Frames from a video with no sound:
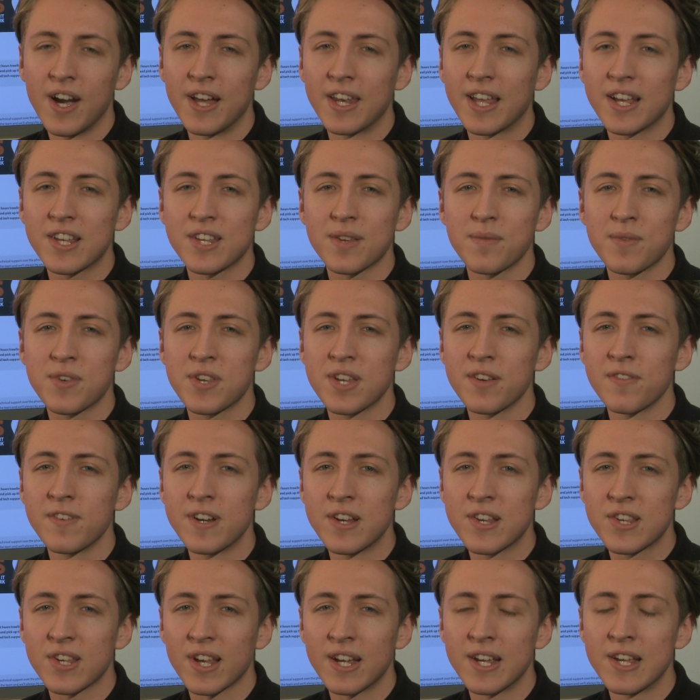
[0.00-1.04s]
An SMC
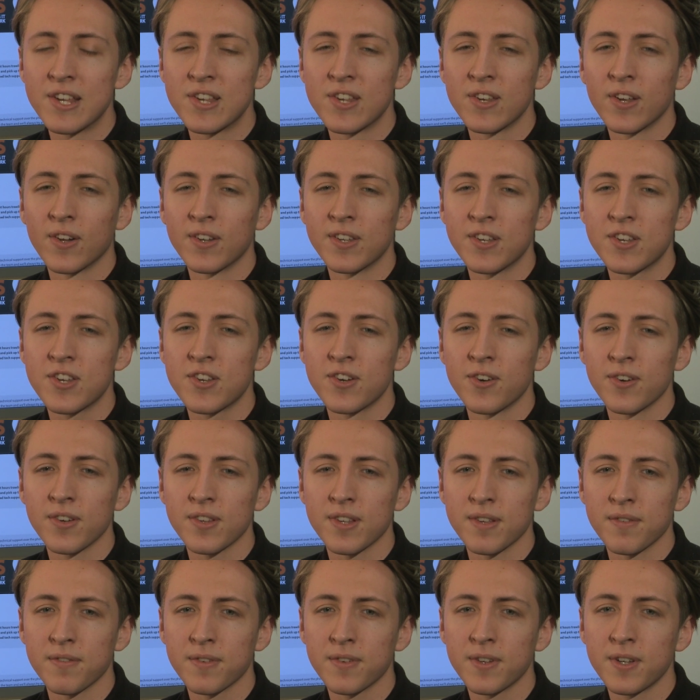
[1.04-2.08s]
reset is
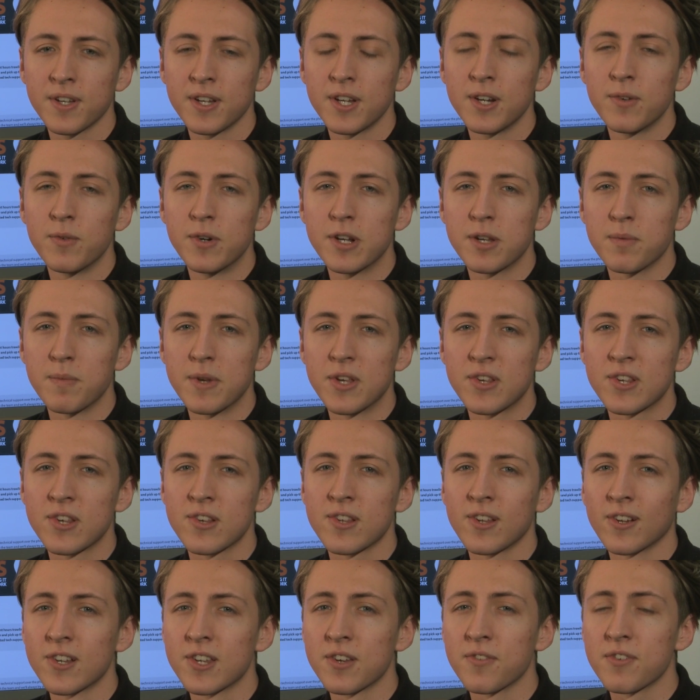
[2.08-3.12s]
non-destructive, which means as
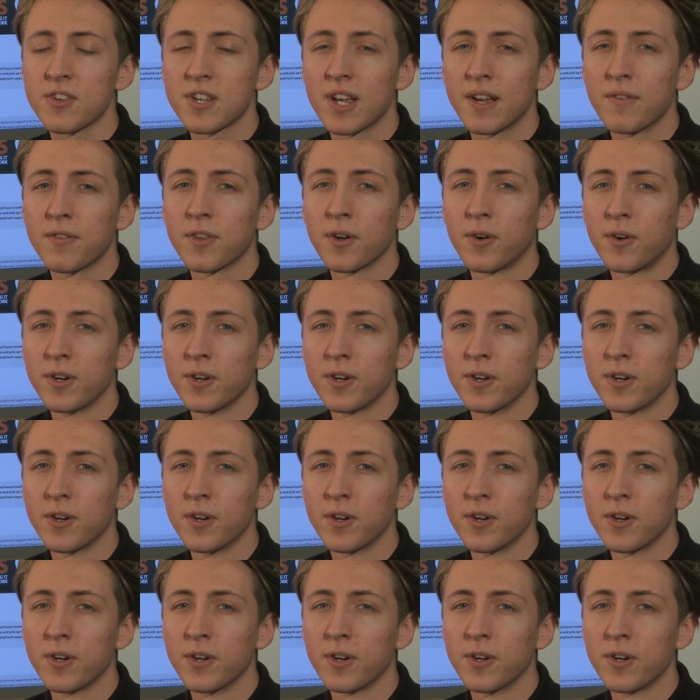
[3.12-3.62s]
long as you've saved